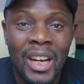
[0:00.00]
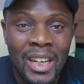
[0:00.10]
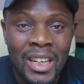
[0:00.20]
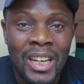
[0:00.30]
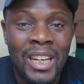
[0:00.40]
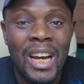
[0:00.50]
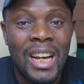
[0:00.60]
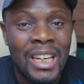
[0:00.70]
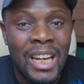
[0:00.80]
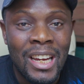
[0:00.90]
And then
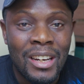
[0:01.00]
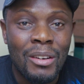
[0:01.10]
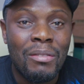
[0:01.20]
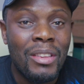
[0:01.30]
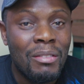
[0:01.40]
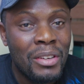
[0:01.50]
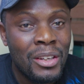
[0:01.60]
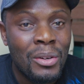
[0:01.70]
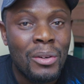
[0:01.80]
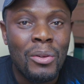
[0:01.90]
at the end of the
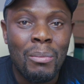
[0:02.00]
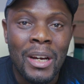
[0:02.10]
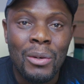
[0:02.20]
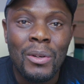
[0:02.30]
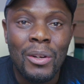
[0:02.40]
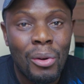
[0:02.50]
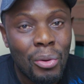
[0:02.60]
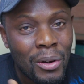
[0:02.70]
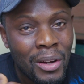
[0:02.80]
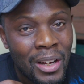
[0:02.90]
video, you might want to
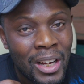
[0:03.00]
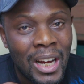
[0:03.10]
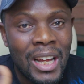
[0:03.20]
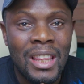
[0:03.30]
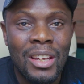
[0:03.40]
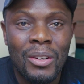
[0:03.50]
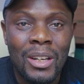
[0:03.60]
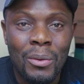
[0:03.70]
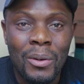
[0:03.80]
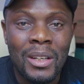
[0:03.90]
look at the
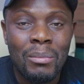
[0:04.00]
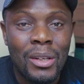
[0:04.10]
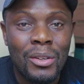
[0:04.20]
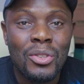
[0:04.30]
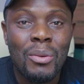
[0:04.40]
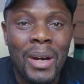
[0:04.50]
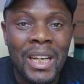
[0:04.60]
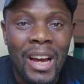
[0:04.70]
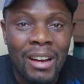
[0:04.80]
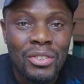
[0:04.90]
other one because you
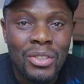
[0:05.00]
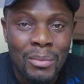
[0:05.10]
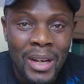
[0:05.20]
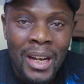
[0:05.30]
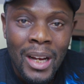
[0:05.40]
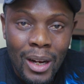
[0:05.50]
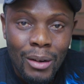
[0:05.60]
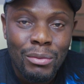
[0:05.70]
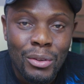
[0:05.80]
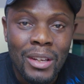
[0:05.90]
might have some
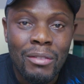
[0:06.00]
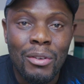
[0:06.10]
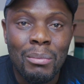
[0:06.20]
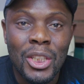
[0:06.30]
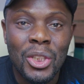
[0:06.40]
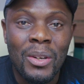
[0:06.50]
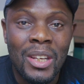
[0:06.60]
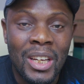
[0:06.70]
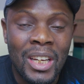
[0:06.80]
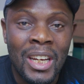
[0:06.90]
helpful information
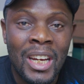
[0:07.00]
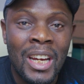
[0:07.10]
there.